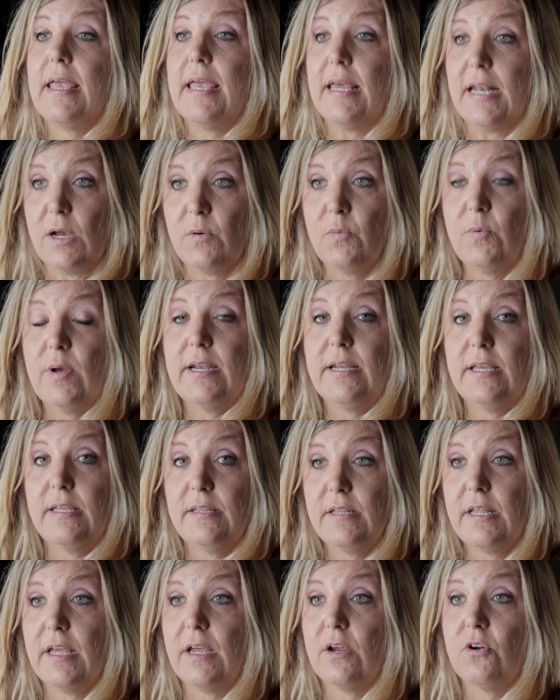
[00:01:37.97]
And I went
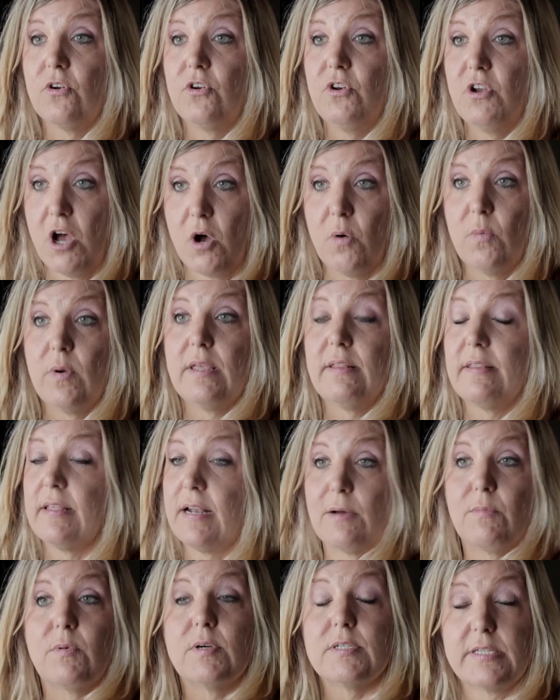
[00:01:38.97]
in there knowing that
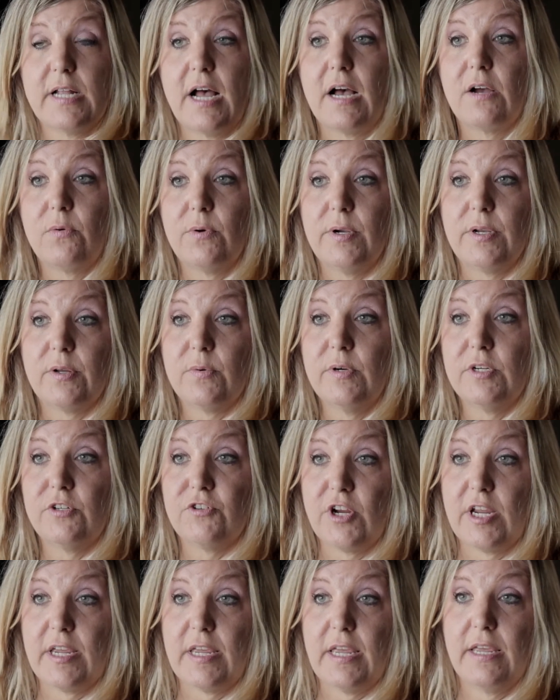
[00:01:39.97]
I was not going to quit
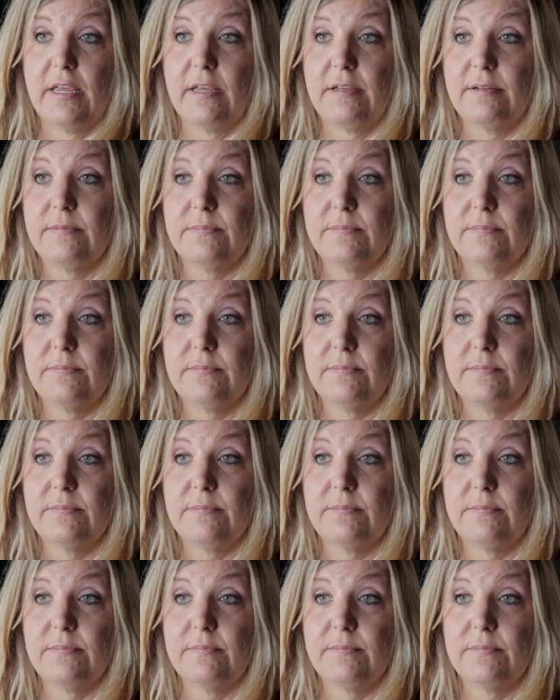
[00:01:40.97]
drinking.